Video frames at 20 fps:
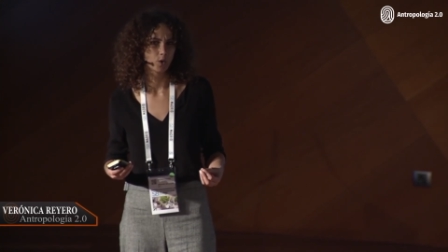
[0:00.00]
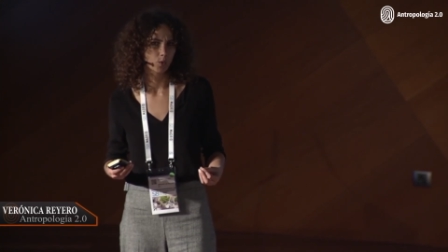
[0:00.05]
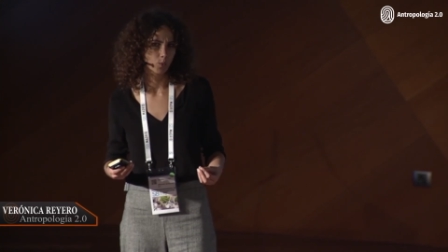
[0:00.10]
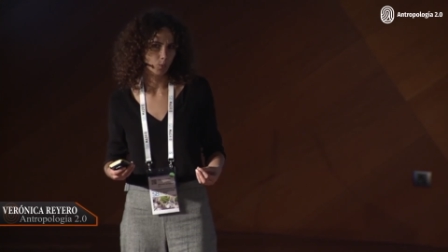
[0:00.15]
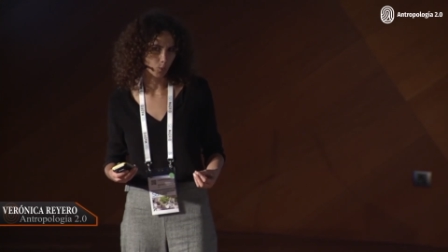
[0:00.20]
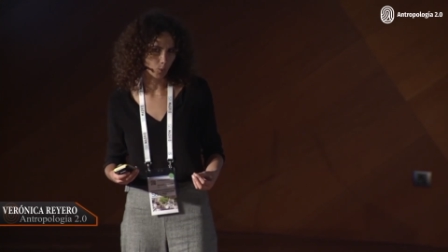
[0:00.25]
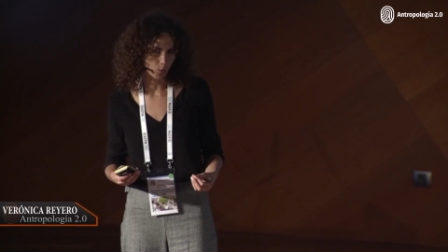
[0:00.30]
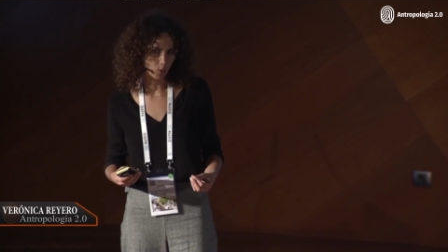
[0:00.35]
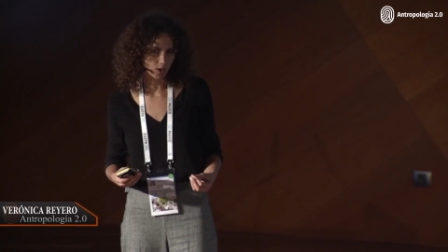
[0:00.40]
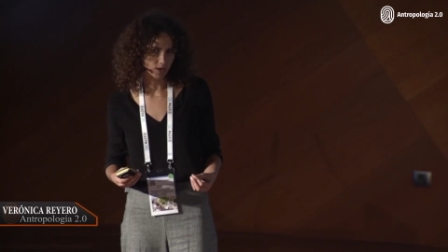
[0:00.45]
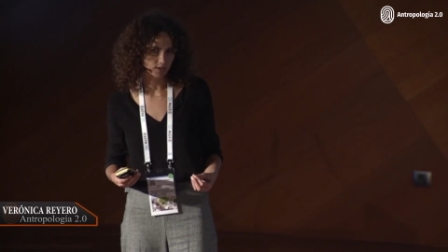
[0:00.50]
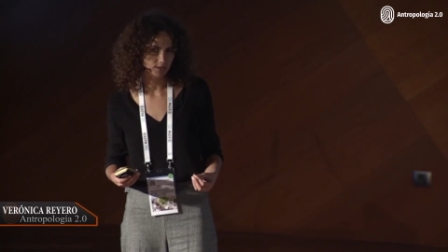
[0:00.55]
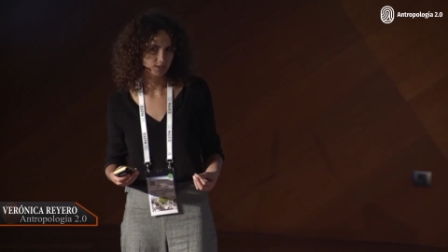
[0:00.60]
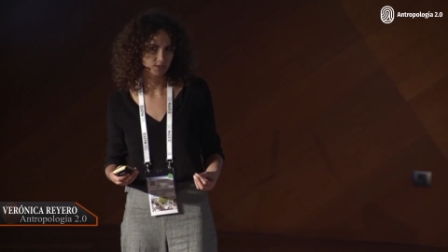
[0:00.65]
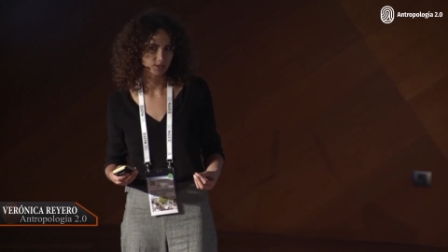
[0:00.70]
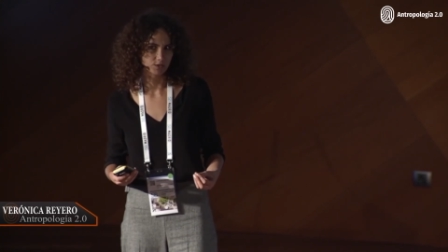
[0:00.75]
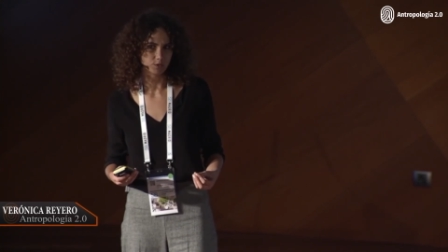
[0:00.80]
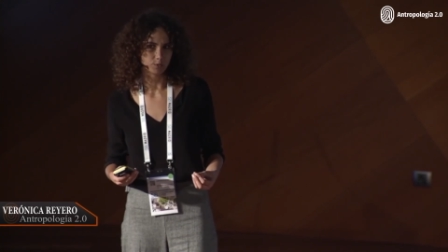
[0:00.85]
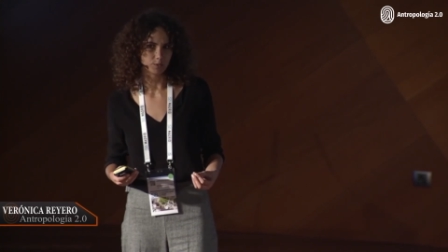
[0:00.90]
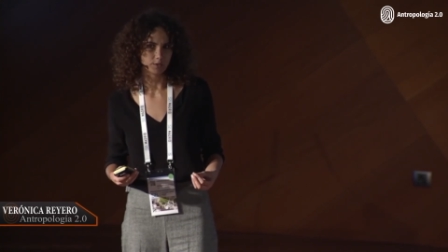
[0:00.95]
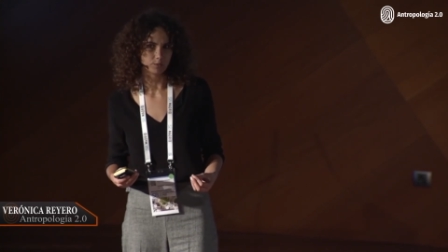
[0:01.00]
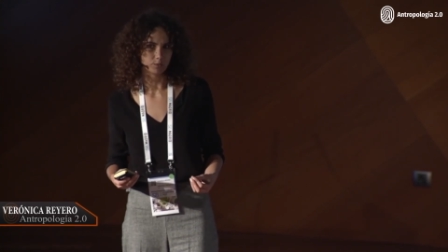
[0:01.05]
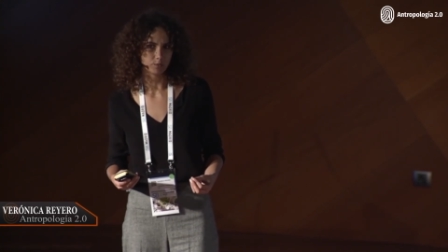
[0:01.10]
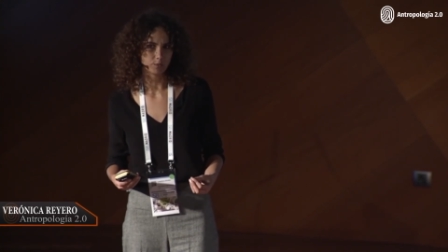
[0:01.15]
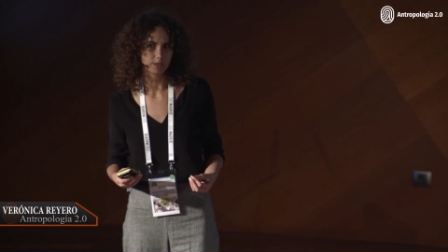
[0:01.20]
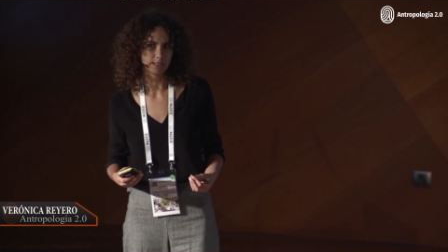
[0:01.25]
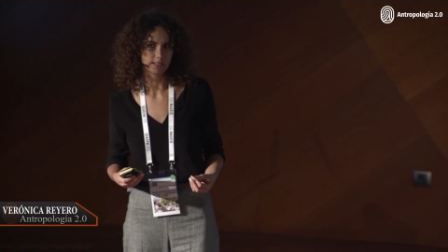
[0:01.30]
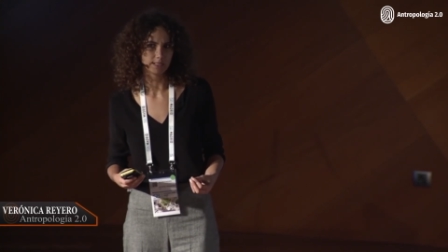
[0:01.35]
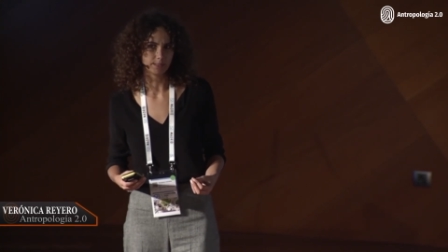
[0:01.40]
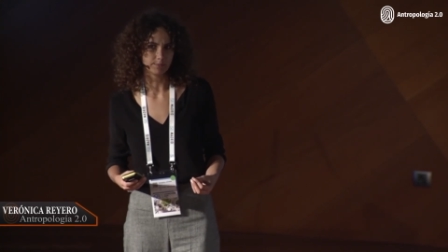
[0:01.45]
what do we
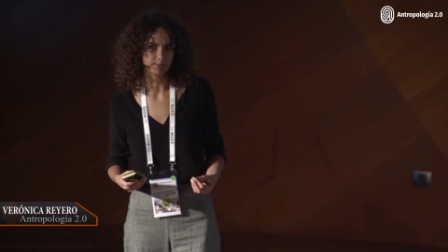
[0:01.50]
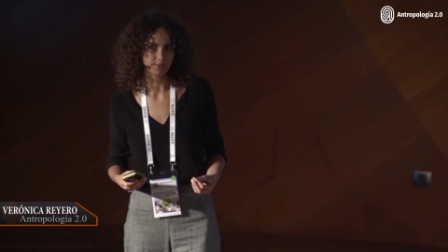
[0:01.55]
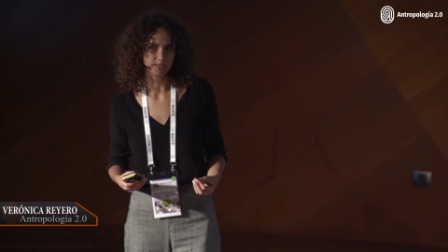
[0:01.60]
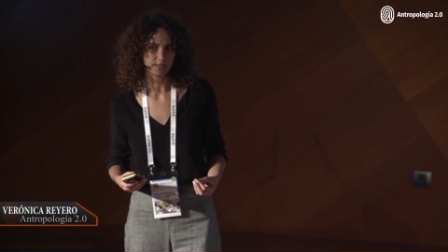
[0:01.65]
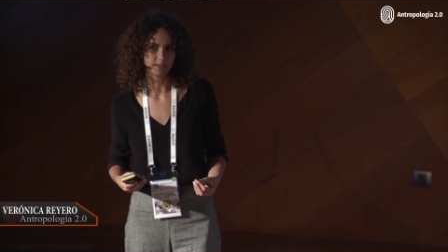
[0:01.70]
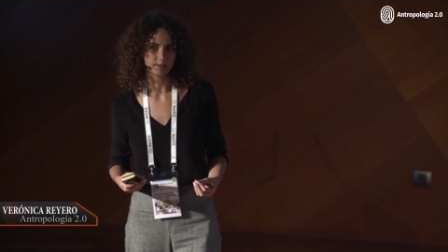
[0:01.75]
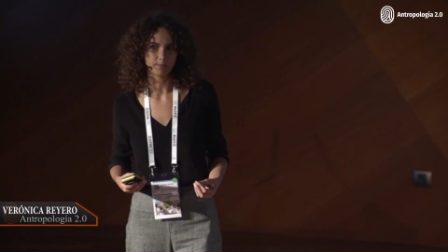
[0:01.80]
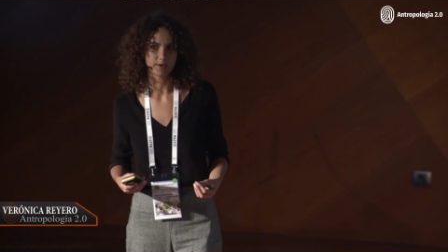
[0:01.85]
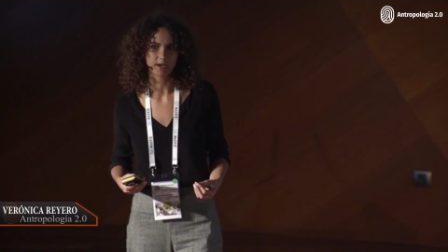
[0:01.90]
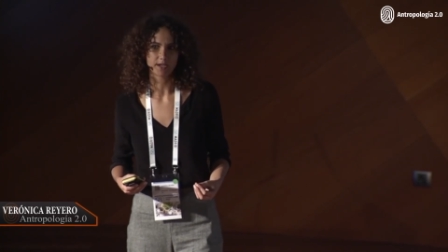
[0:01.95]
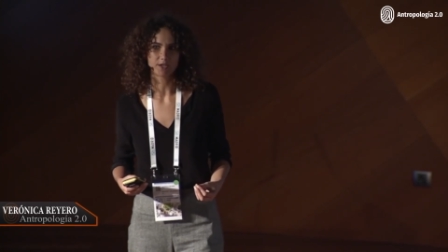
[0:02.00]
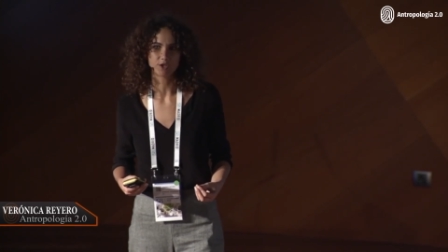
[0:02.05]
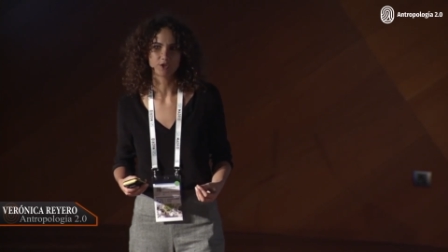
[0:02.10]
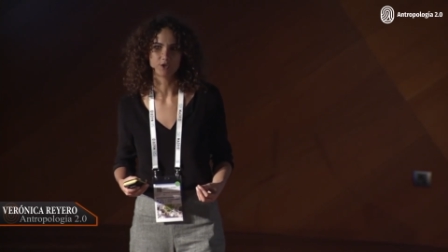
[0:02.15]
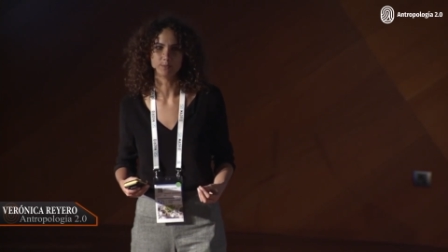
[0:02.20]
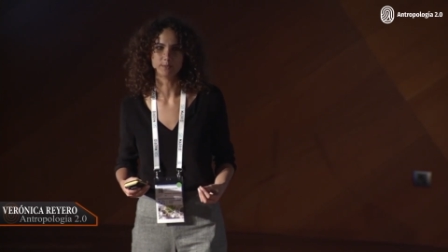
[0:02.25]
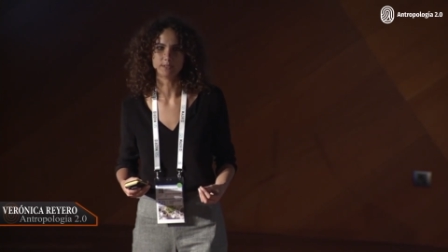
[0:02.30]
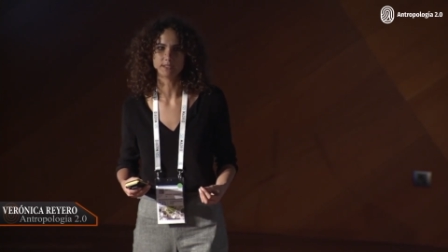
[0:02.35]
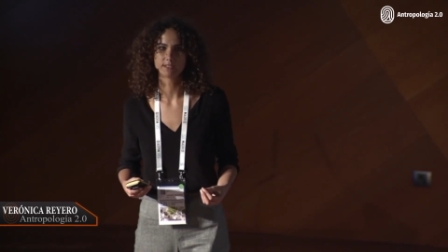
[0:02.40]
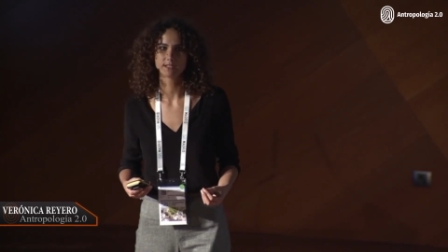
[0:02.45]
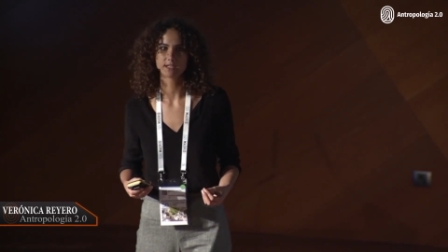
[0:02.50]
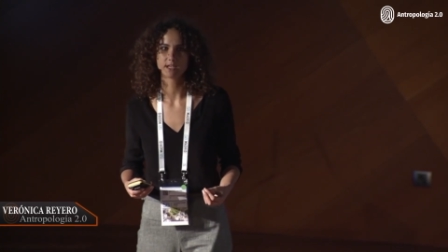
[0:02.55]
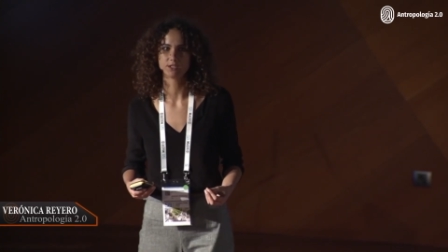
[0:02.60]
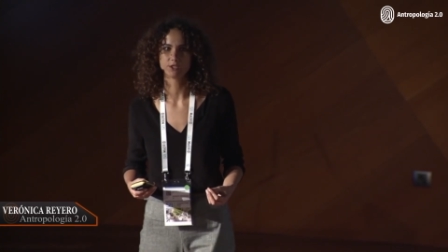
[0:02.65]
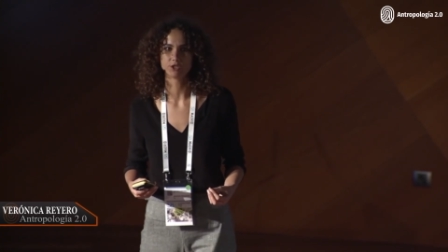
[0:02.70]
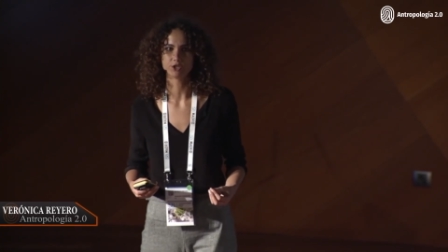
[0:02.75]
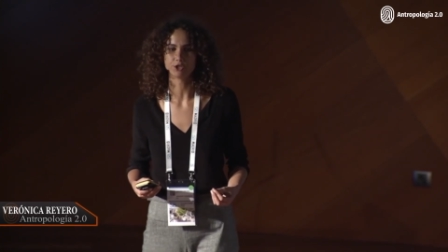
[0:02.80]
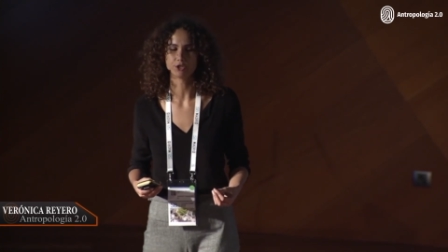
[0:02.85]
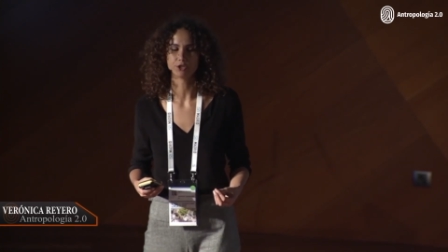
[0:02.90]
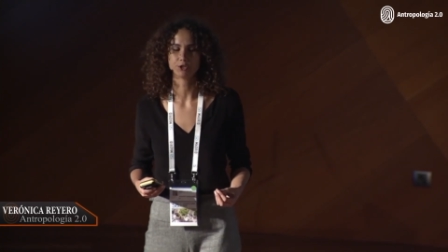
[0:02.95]
really mean by
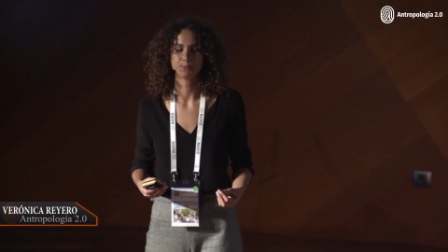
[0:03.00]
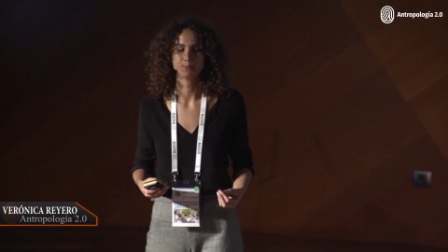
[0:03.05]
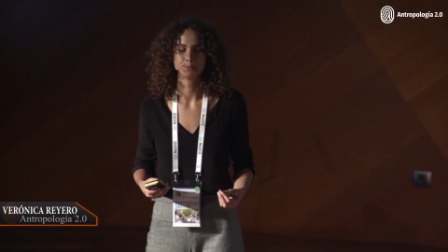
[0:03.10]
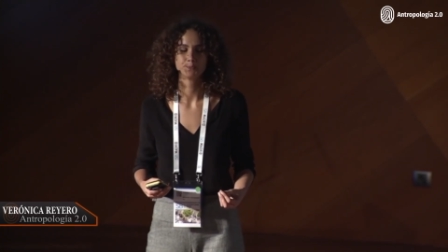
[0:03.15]
human-centered.